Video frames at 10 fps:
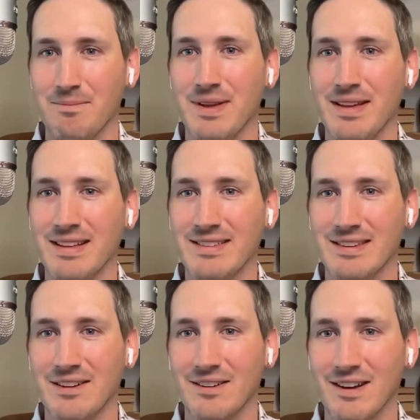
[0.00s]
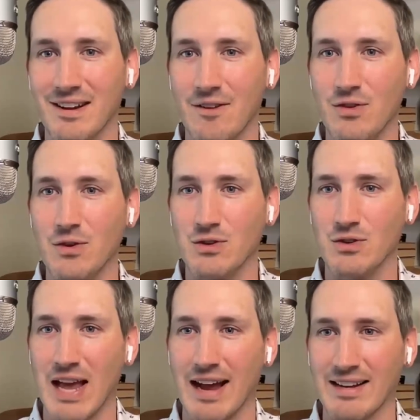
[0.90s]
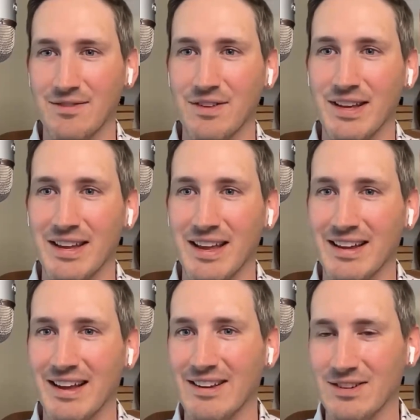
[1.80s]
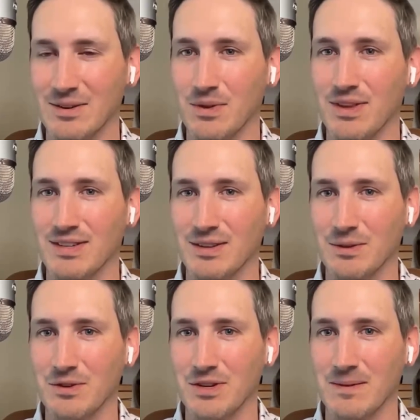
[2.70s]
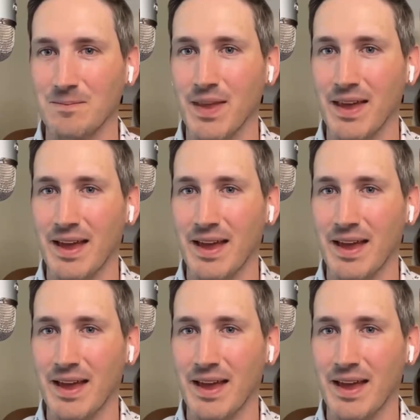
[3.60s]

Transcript: Be considerate of users actively engaging with the solution.